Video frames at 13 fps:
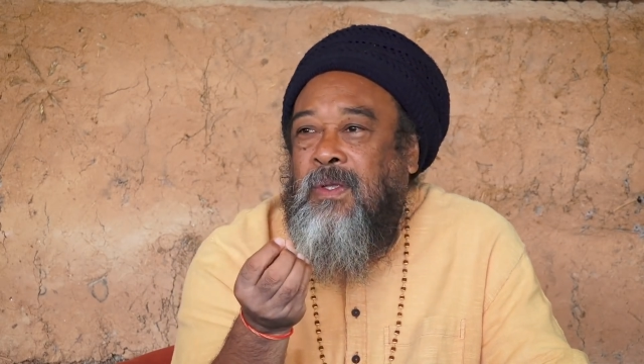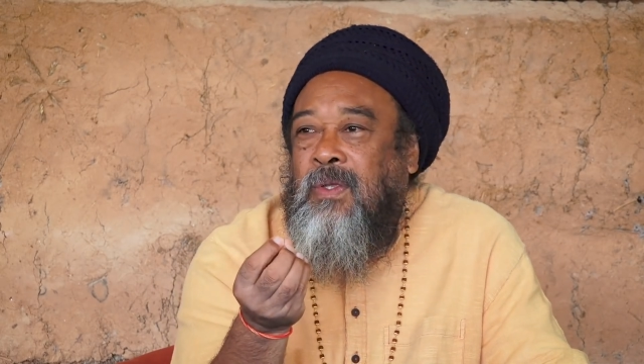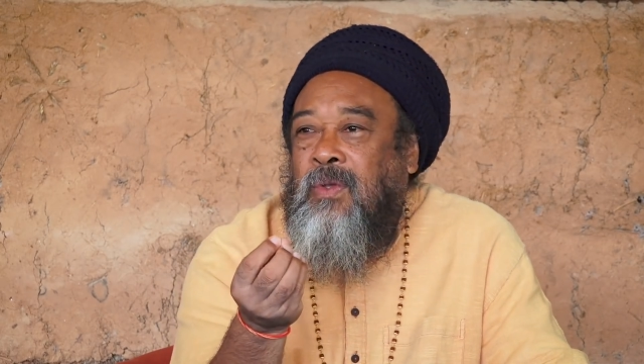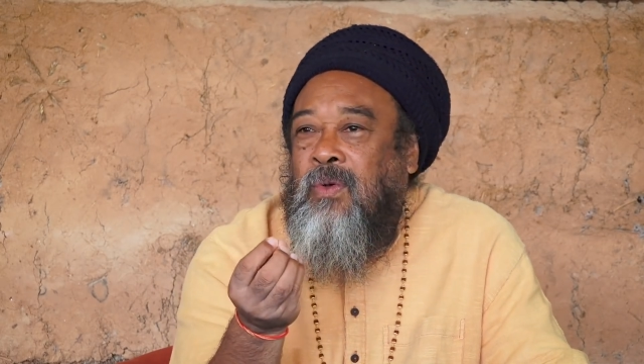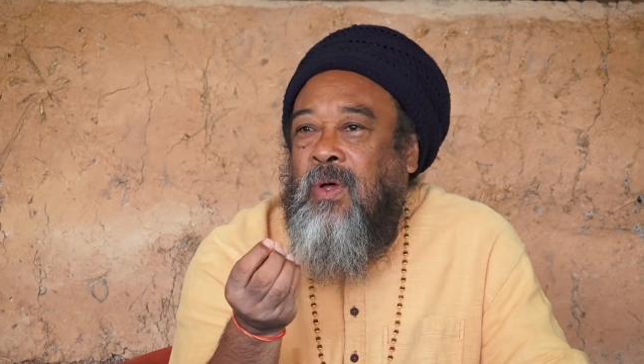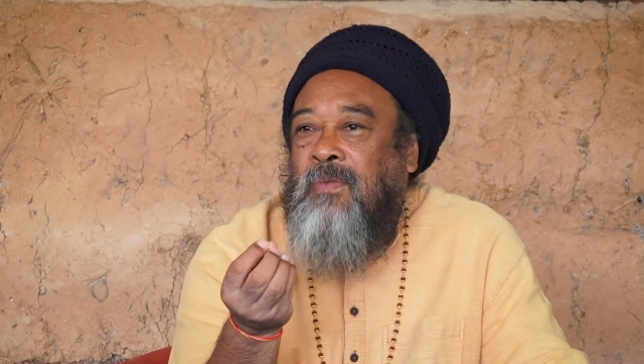
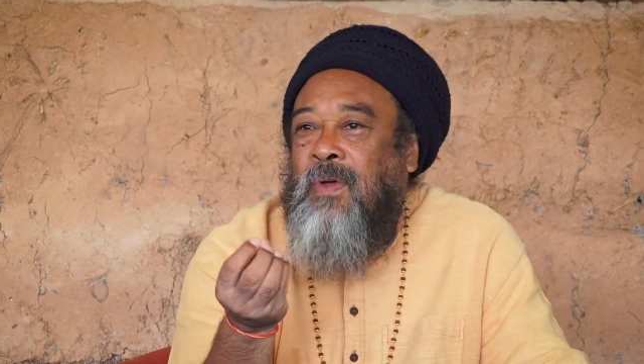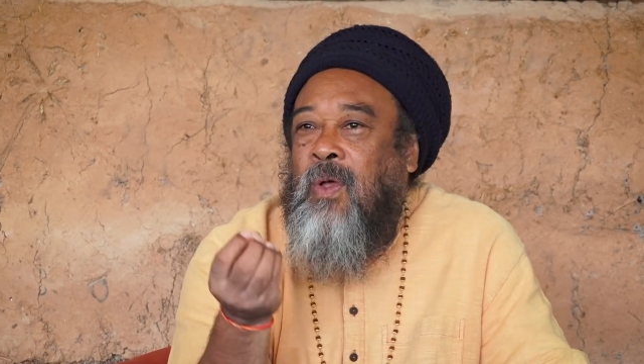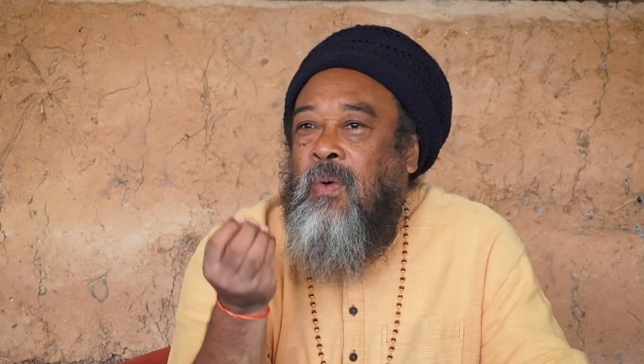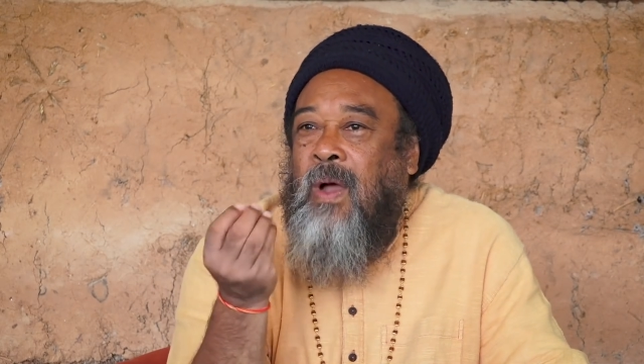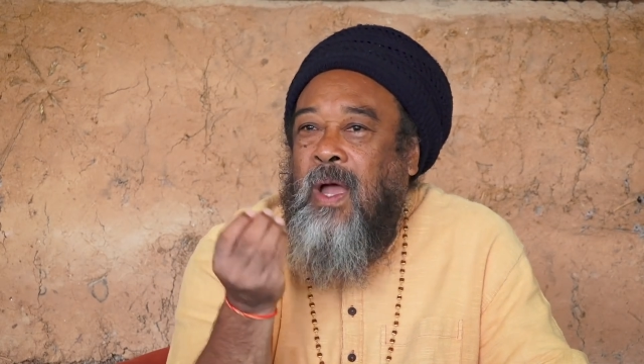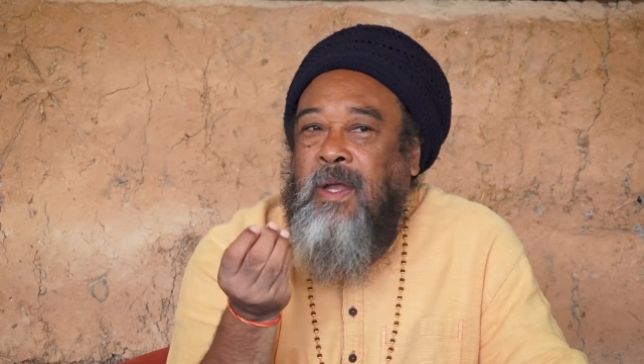you have
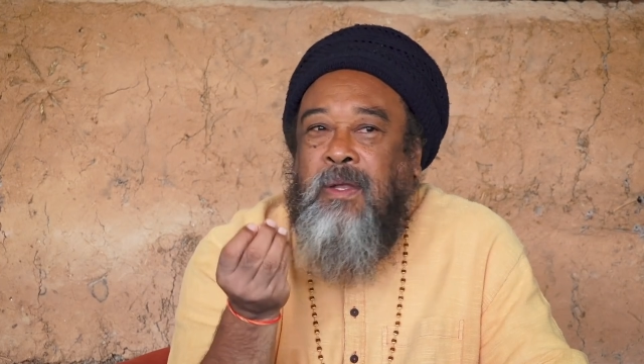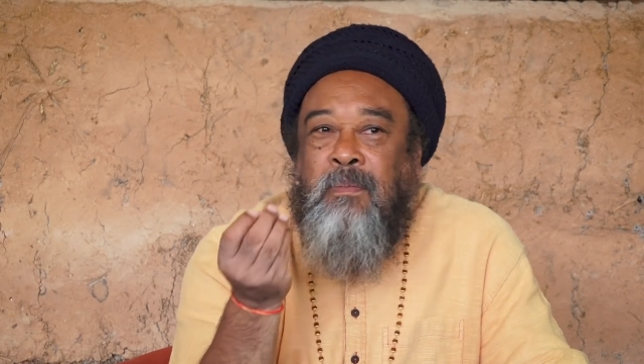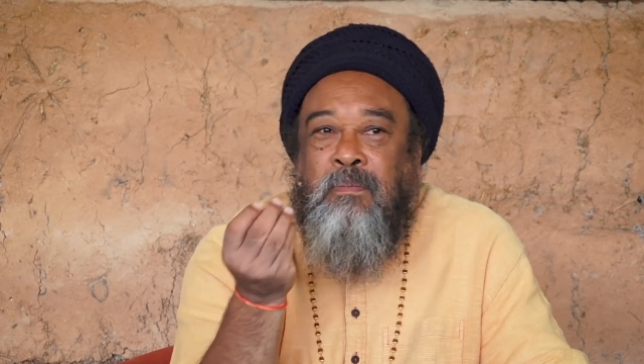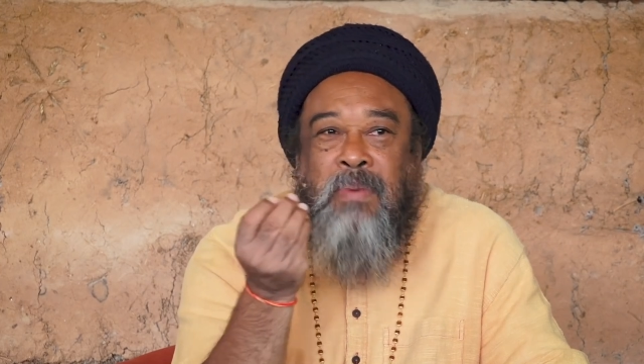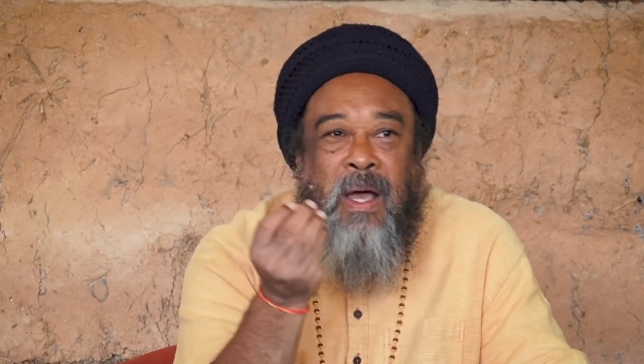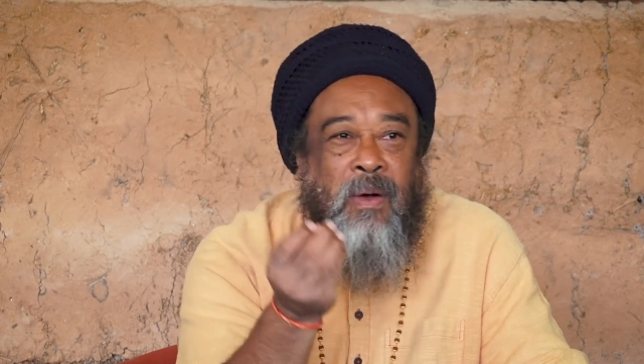acquired the
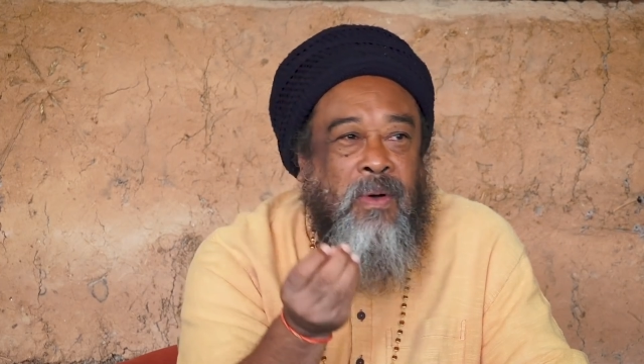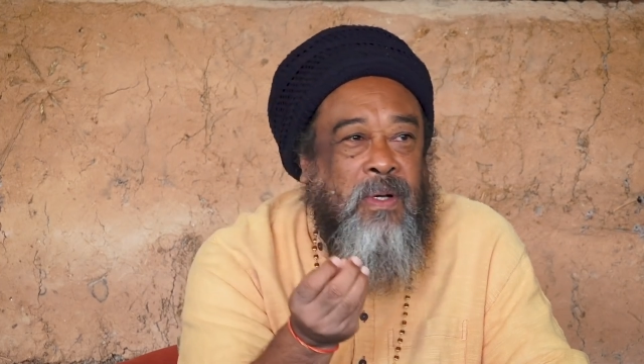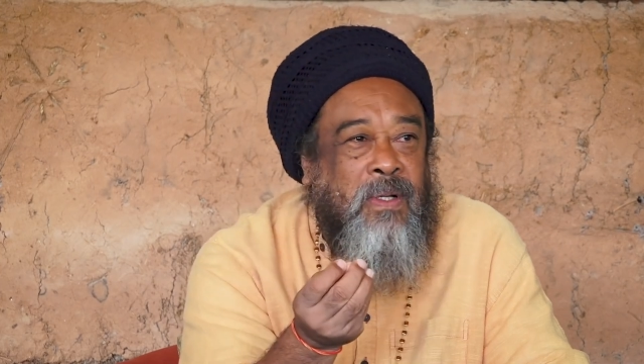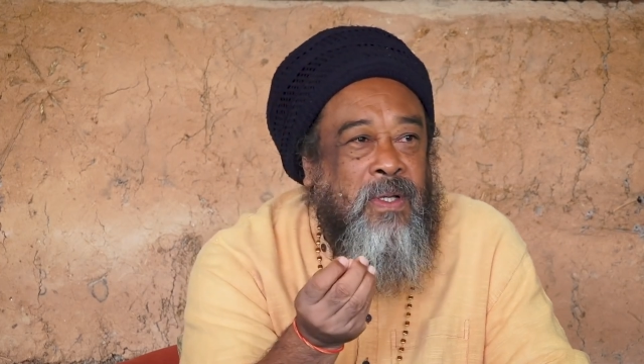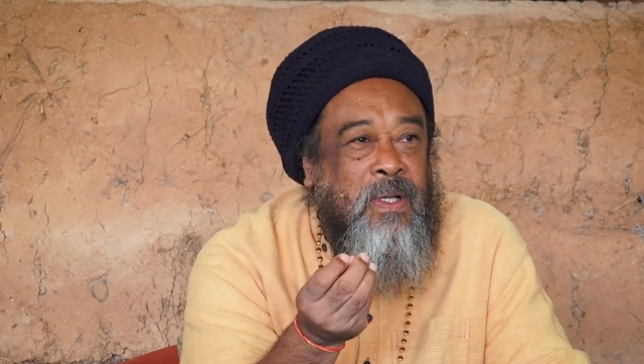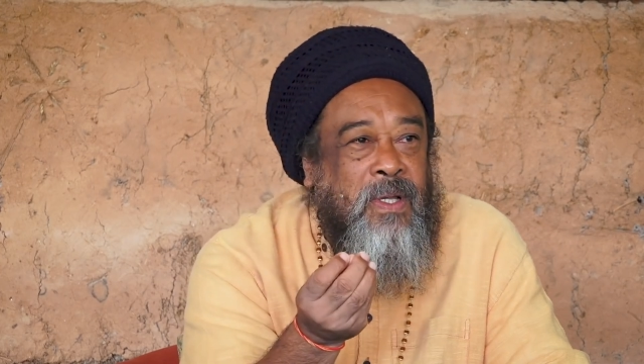power,